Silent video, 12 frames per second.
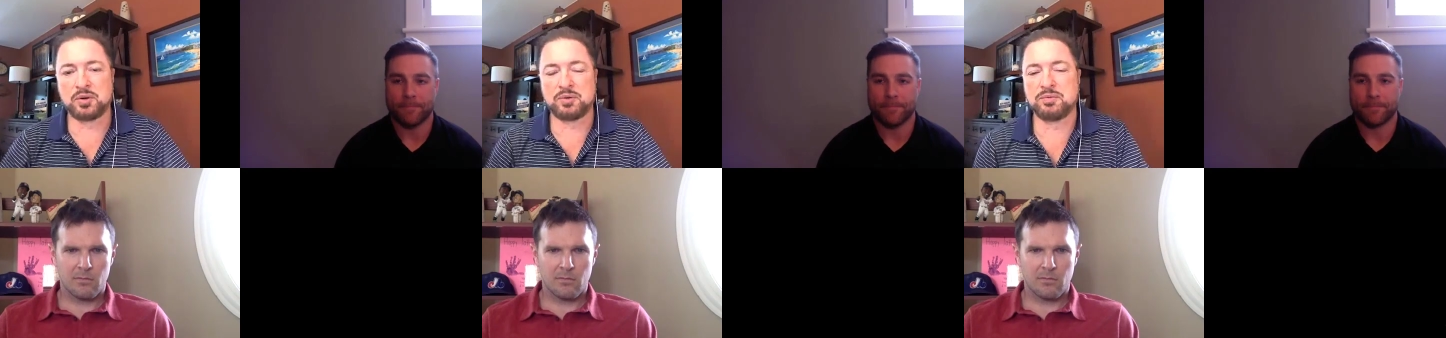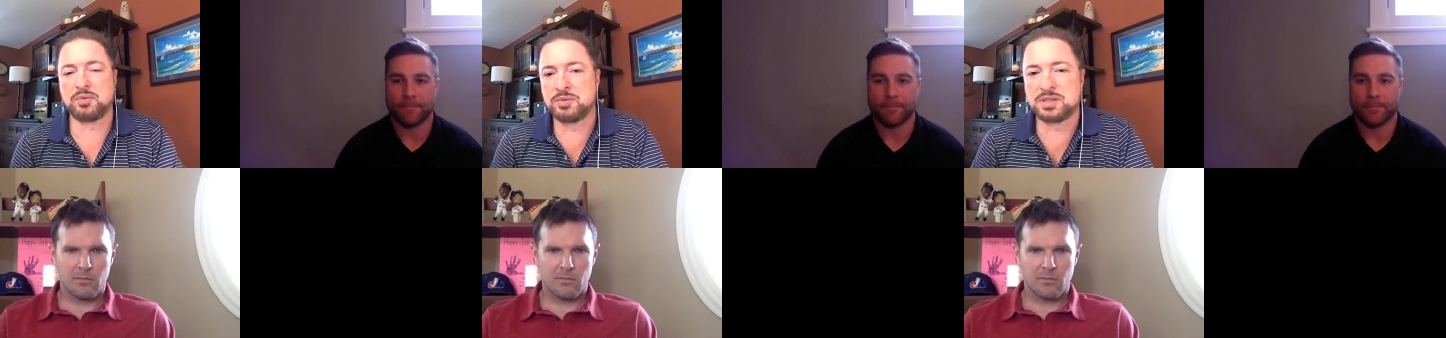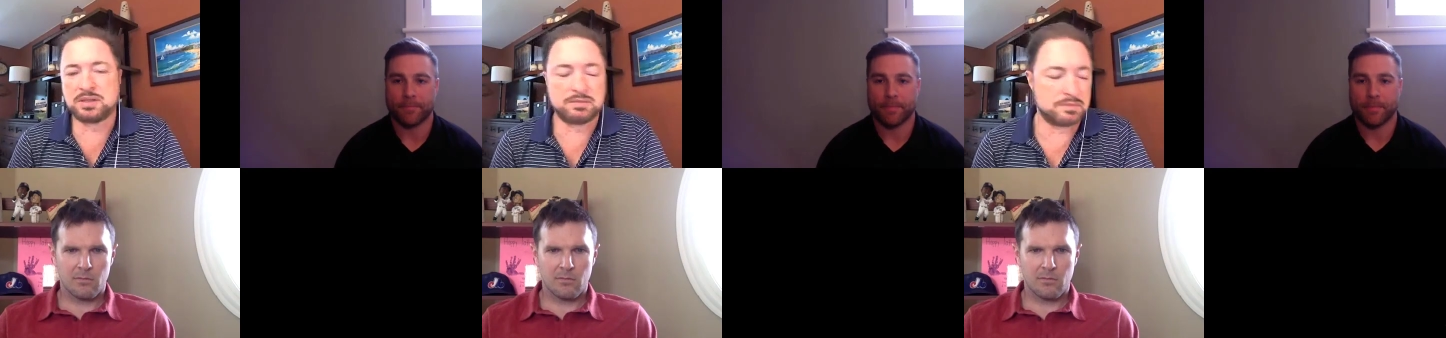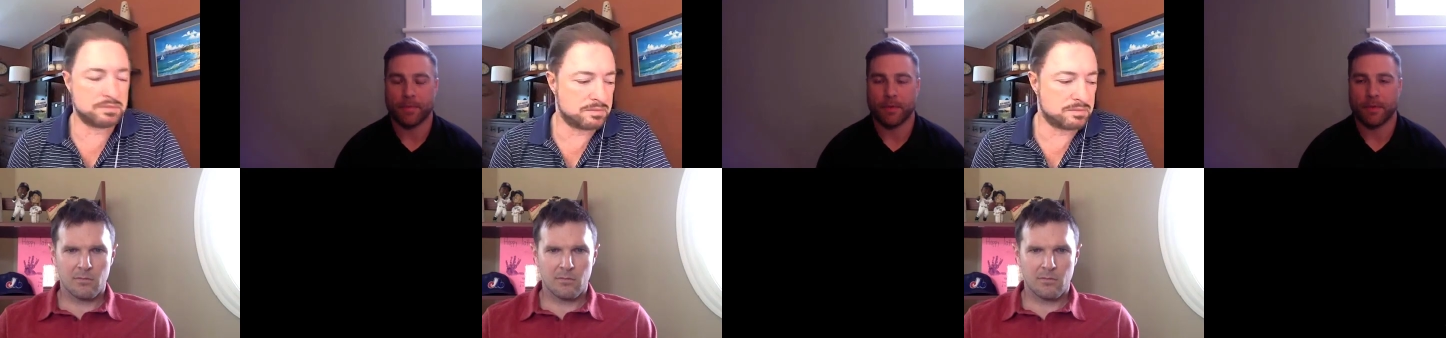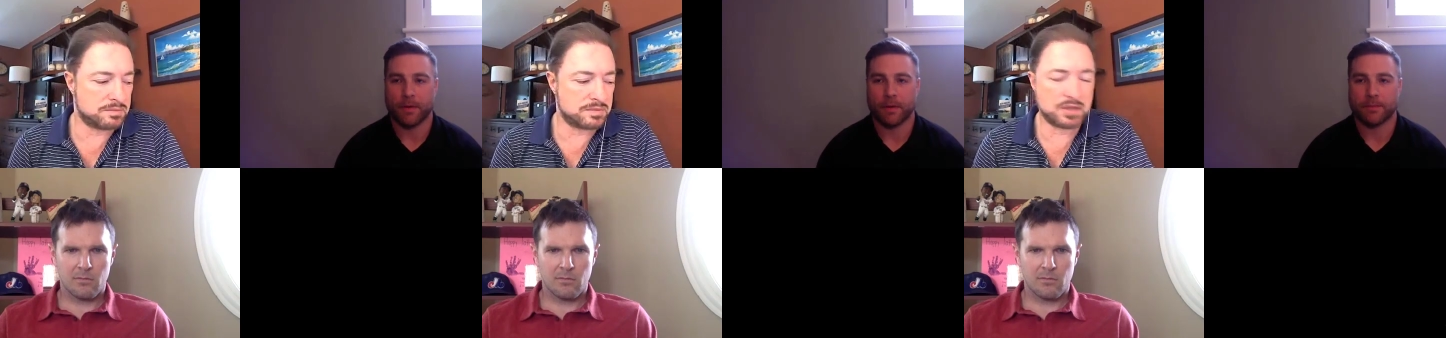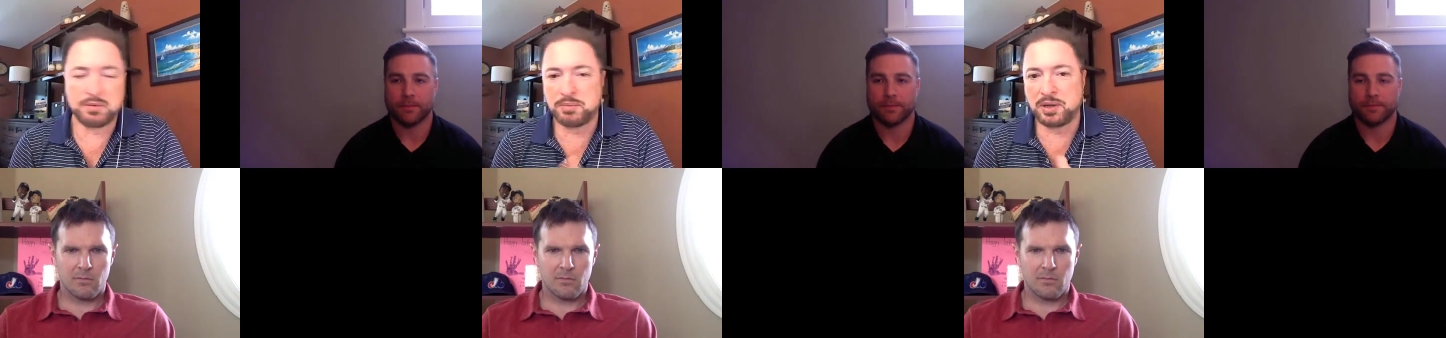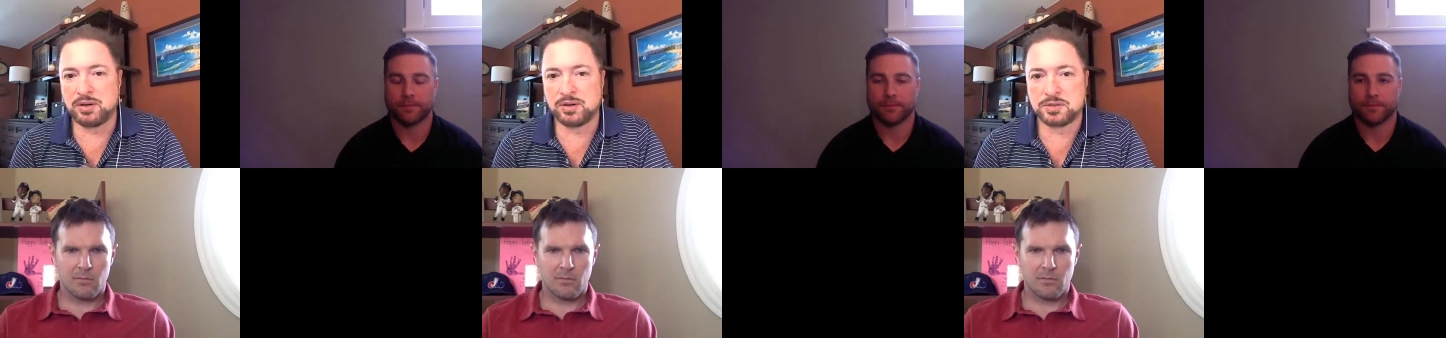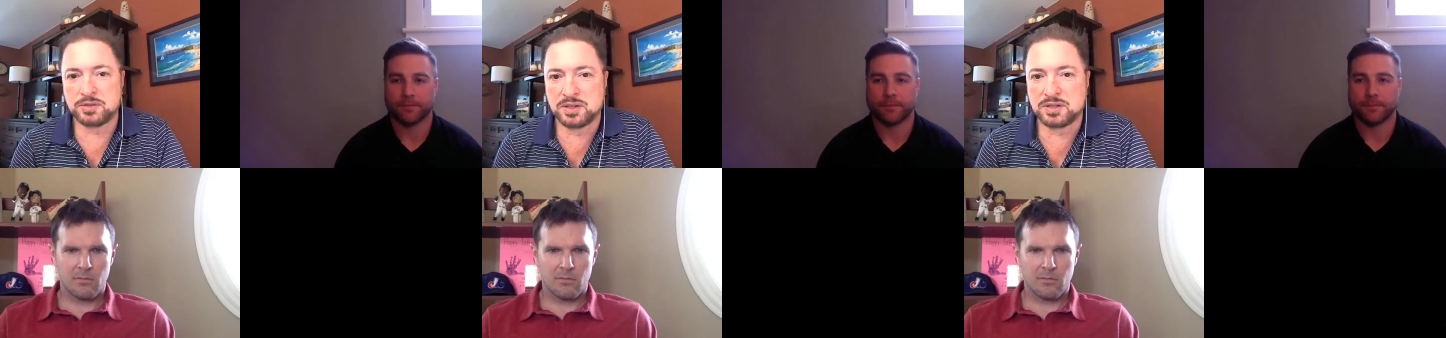Speaker 1: or what was it? Tell me about your
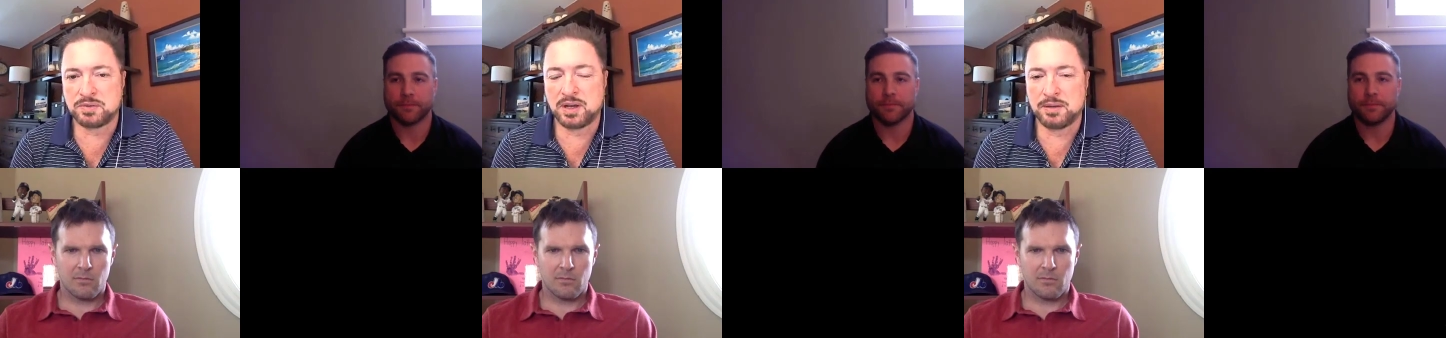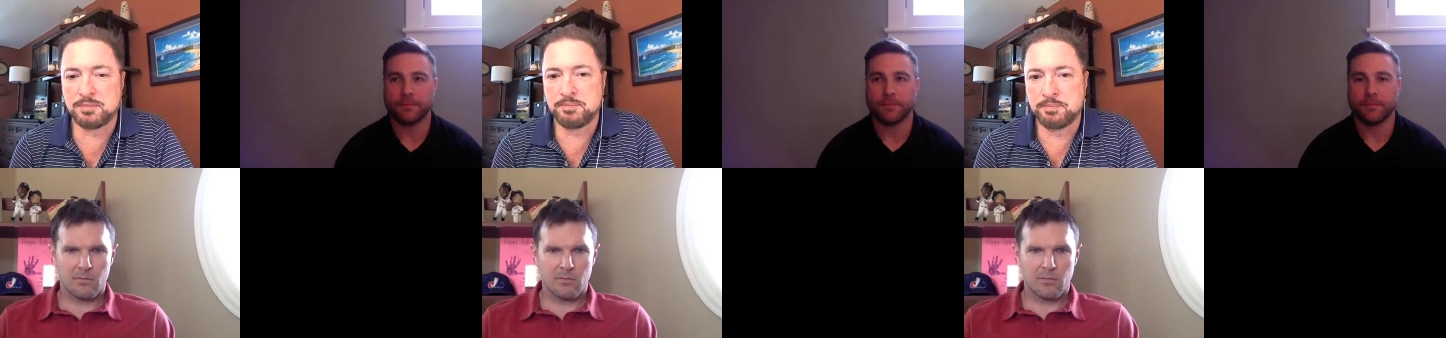experience with that.